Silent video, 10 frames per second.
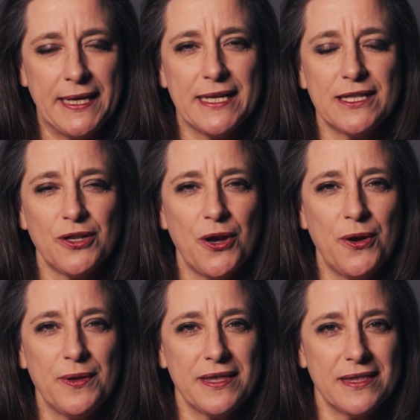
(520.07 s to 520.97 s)

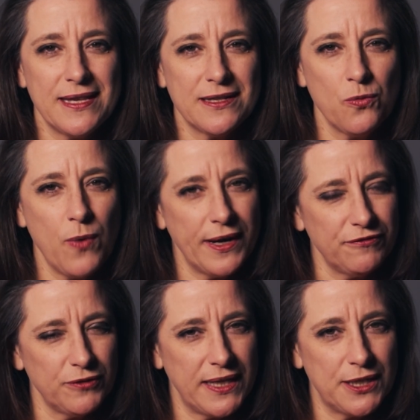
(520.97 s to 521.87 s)
So there's a
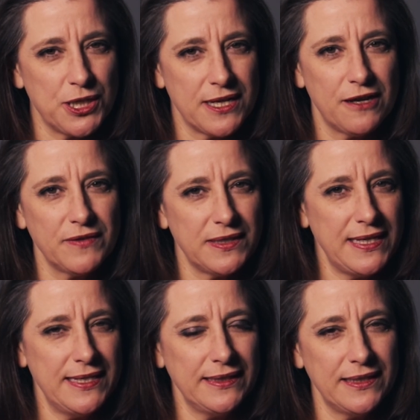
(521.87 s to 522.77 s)
wonderful energy of
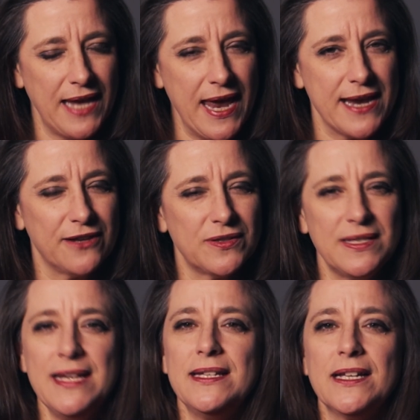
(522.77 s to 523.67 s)
seizing the day, of
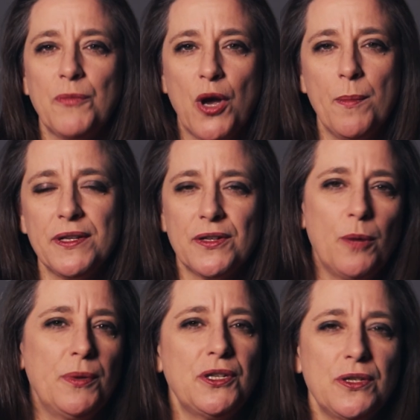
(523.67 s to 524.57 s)
seizing a moment, an
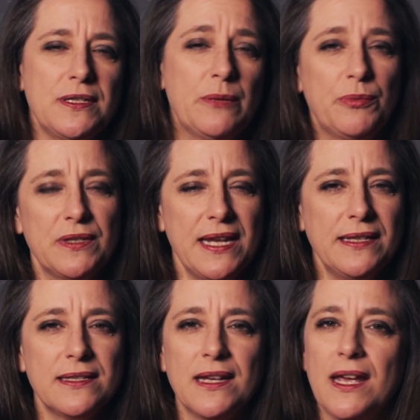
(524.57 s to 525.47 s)
opportunity that
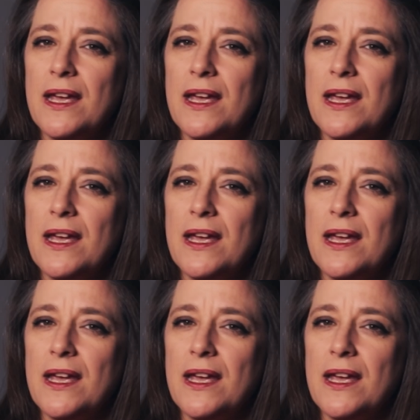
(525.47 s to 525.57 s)
presents